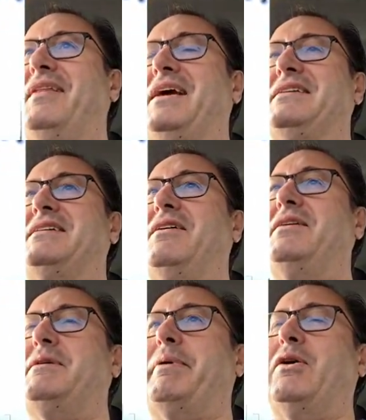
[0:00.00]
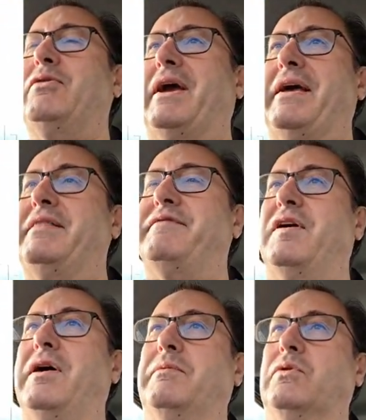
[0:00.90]
It's only the bulkhead, the
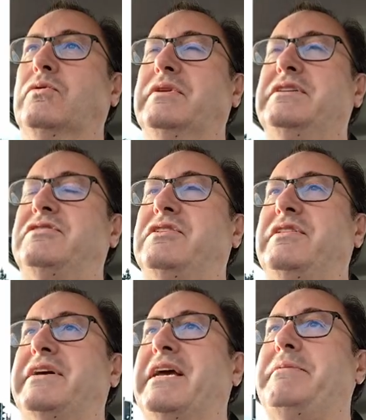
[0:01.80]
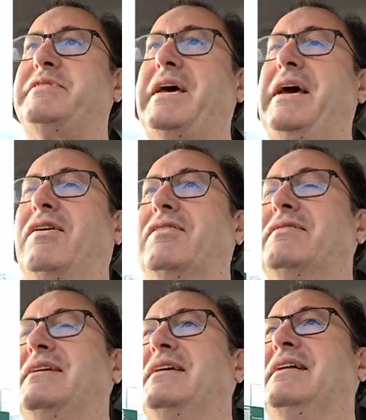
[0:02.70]
firewall, that's, that keeps it out.
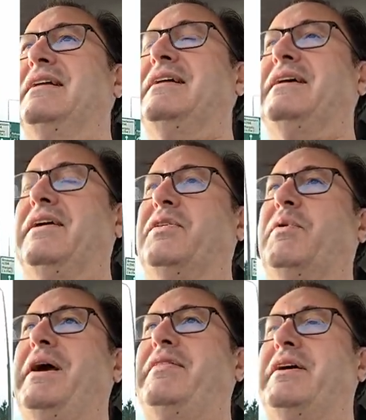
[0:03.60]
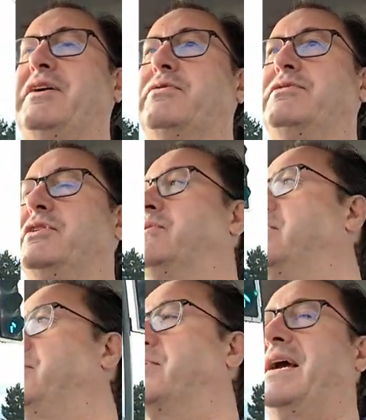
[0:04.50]
And the way that you do,
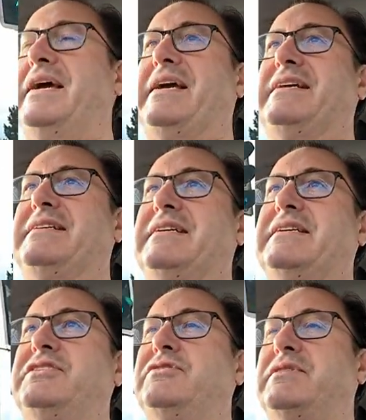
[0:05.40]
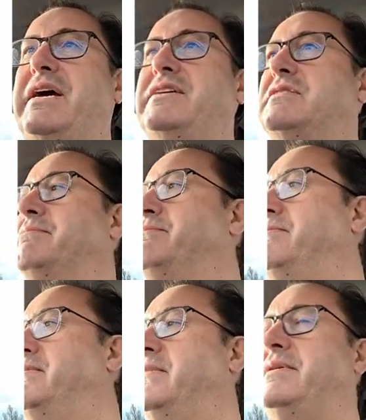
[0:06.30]
you get heated is you take some,
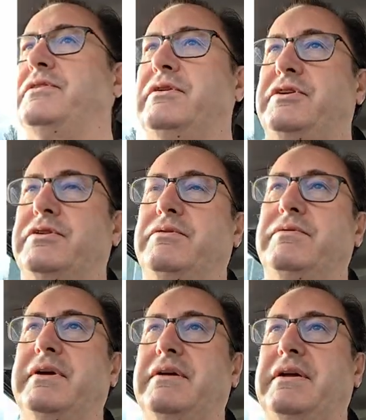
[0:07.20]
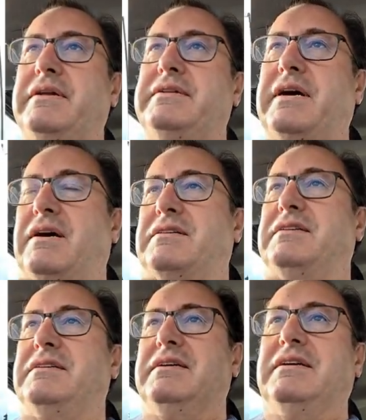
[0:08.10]
you, you duct
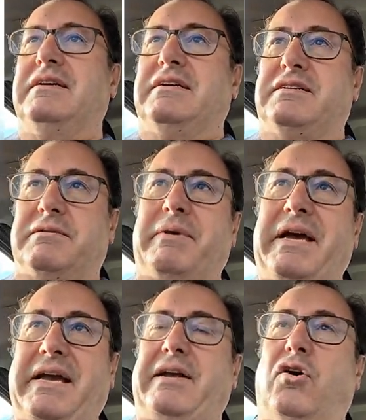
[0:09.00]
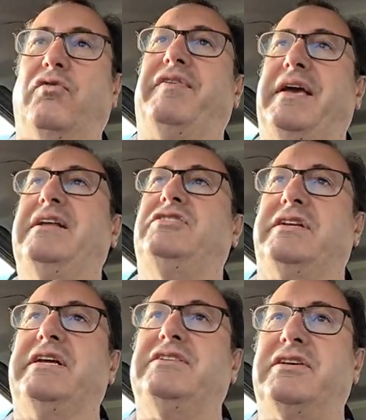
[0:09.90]
some heat off the
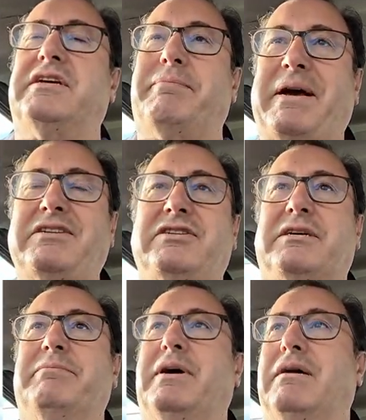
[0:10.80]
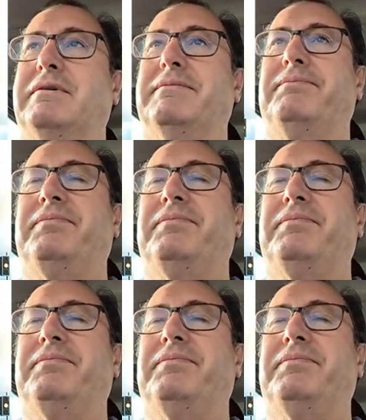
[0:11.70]
engine into the passenger compartment.